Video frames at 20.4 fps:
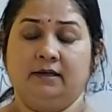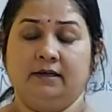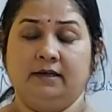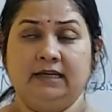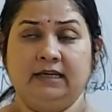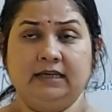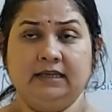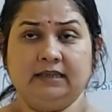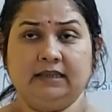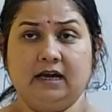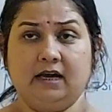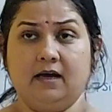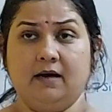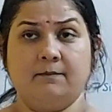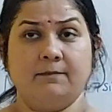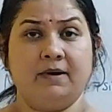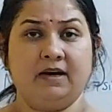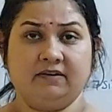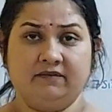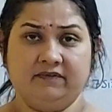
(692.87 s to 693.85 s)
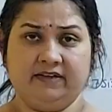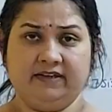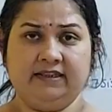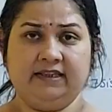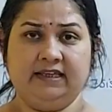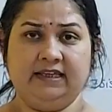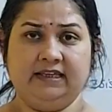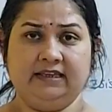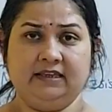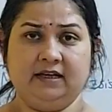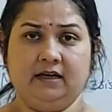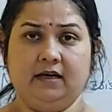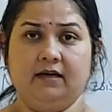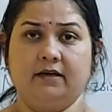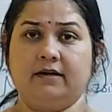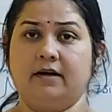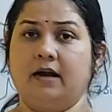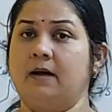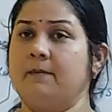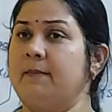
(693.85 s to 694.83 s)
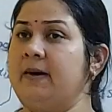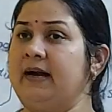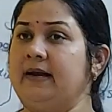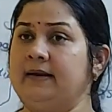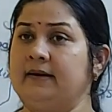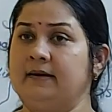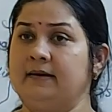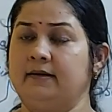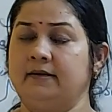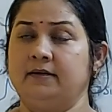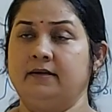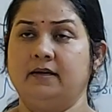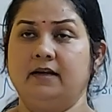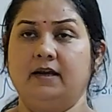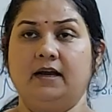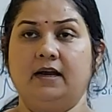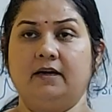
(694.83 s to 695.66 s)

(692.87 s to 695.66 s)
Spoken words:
Gita, Bhagavad Gita, Ramayana